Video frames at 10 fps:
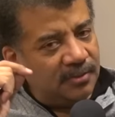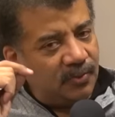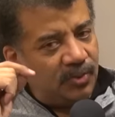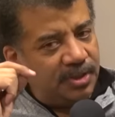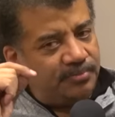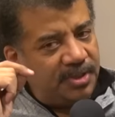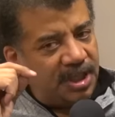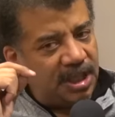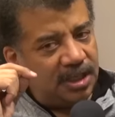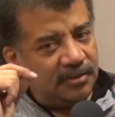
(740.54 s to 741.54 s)
would
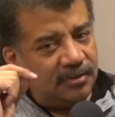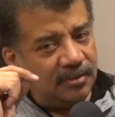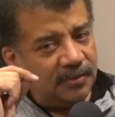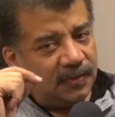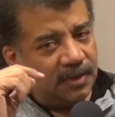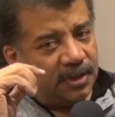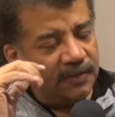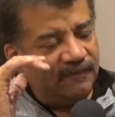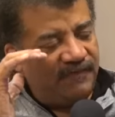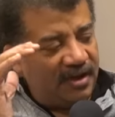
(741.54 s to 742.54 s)
be
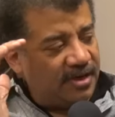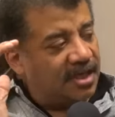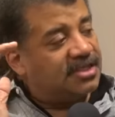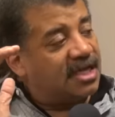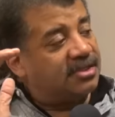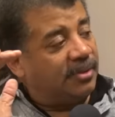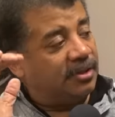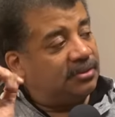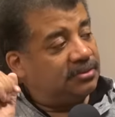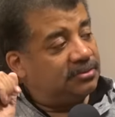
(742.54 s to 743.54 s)
very
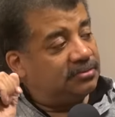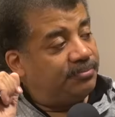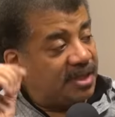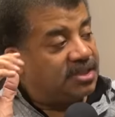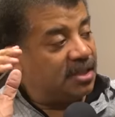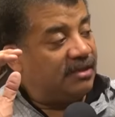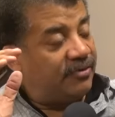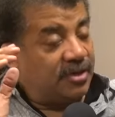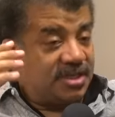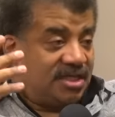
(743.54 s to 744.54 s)
accessible, basically,
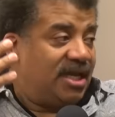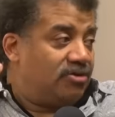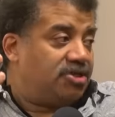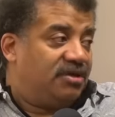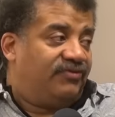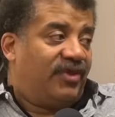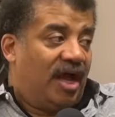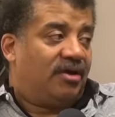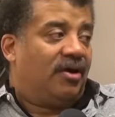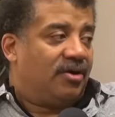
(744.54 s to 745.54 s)
because it takes energy to
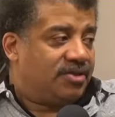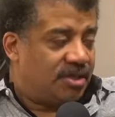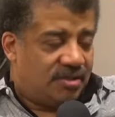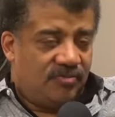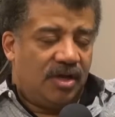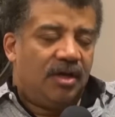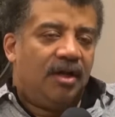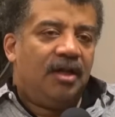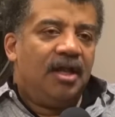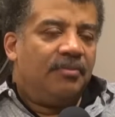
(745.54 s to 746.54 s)
fly cars. Right. To,
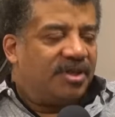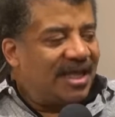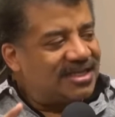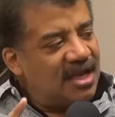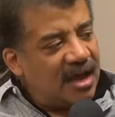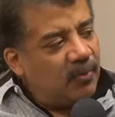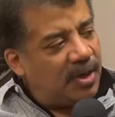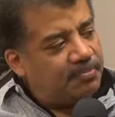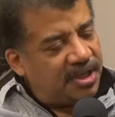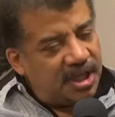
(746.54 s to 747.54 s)
but that's not
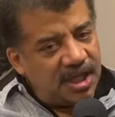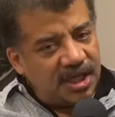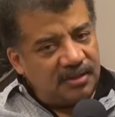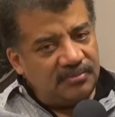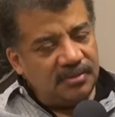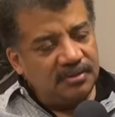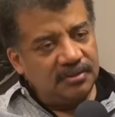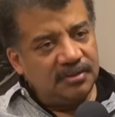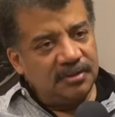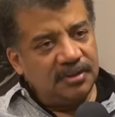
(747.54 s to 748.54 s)
what became
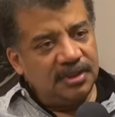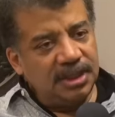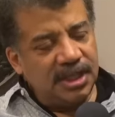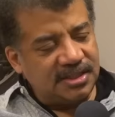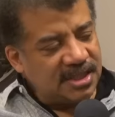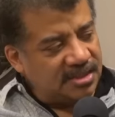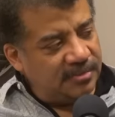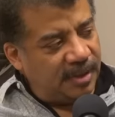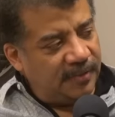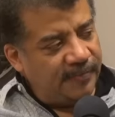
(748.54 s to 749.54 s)

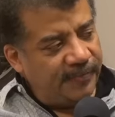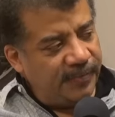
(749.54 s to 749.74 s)
accessible.